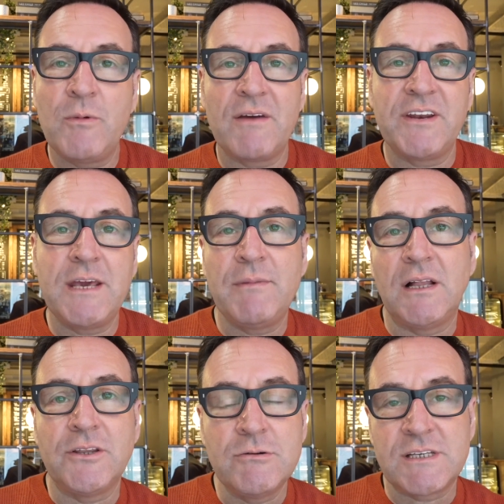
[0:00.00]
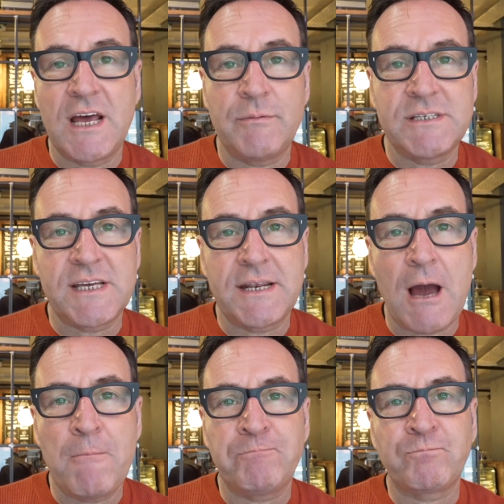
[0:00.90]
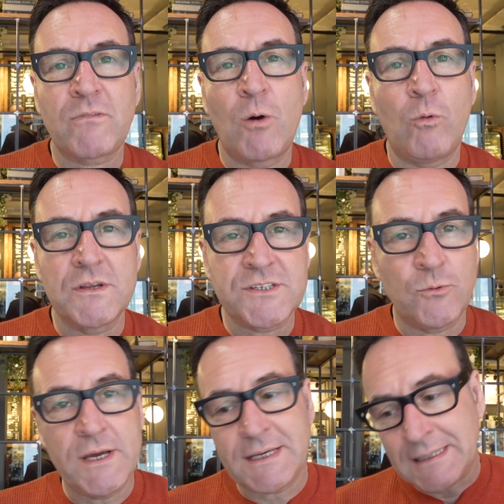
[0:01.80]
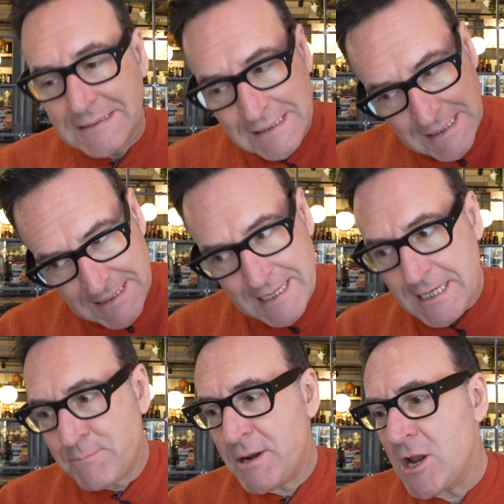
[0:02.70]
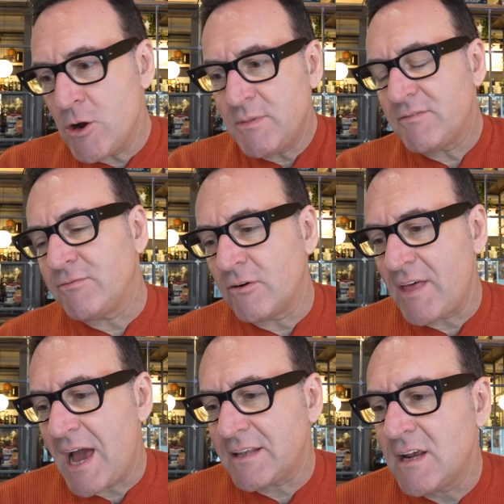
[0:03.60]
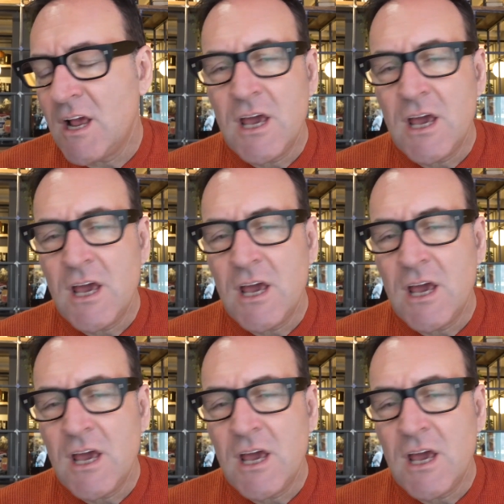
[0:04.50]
We have an email newsletter we send out once a week. Link below me for that.